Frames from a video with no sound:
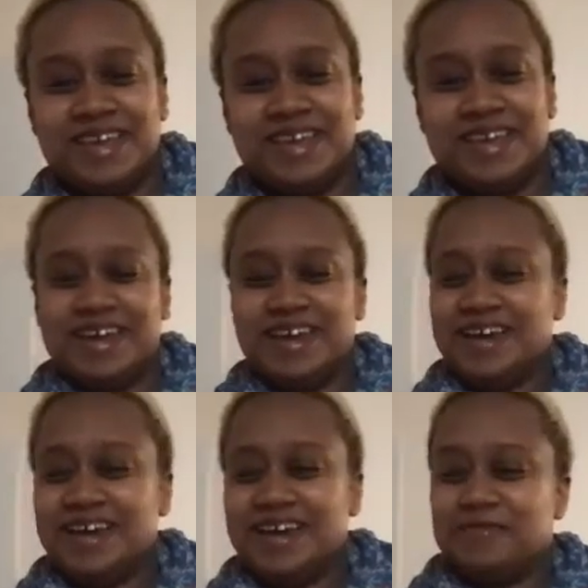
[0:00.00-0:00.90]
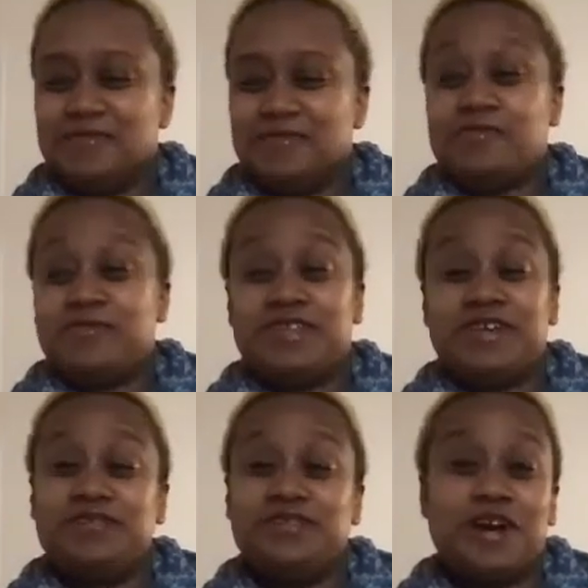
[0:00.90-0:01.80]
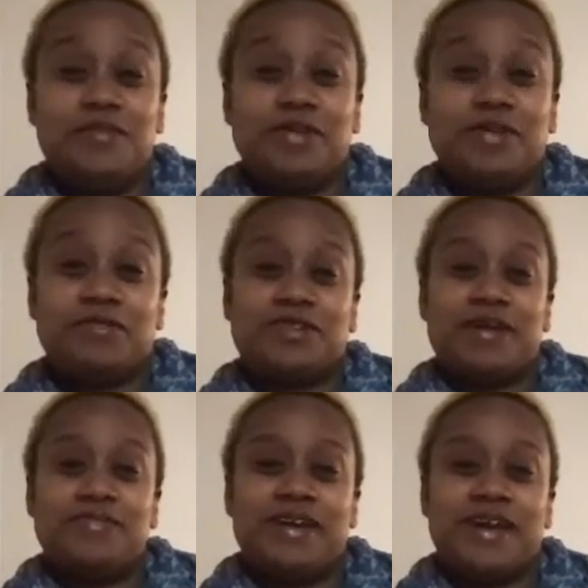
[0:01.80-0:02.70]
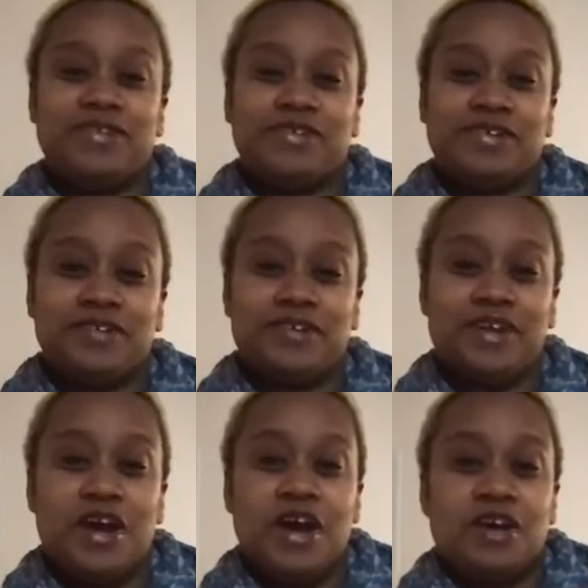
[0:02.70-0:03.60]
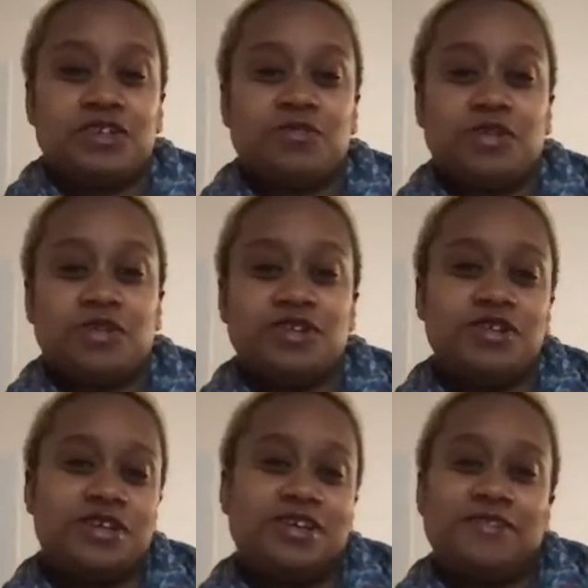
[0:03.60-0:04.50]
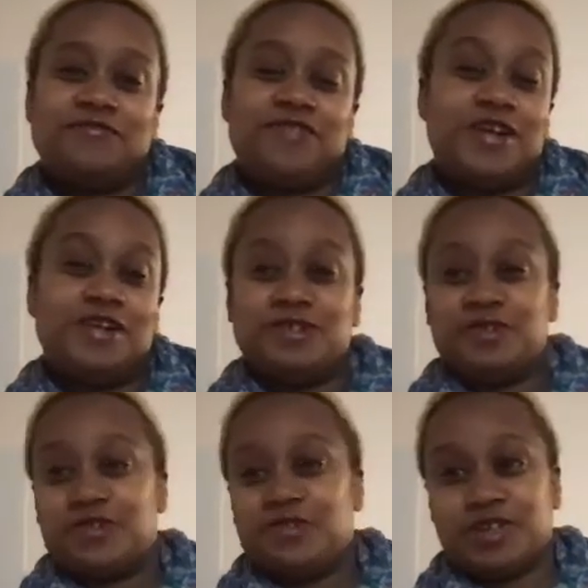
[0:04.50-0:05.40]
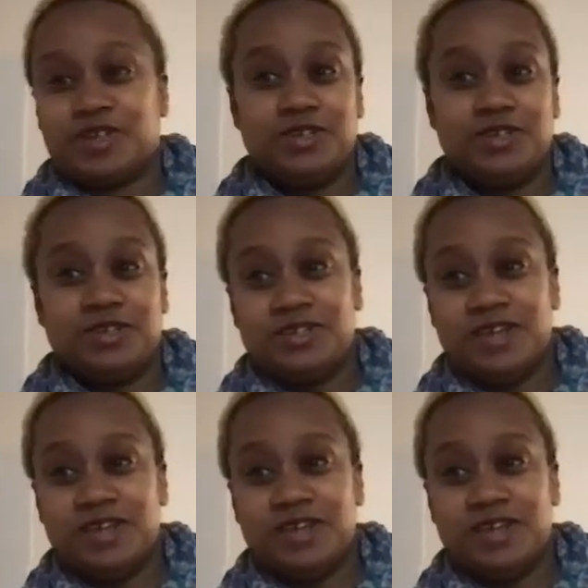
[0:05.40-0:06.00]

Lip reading: Yeah, no, thanks for coming. We're so happy to have you here. So we're just going to get right into the questions.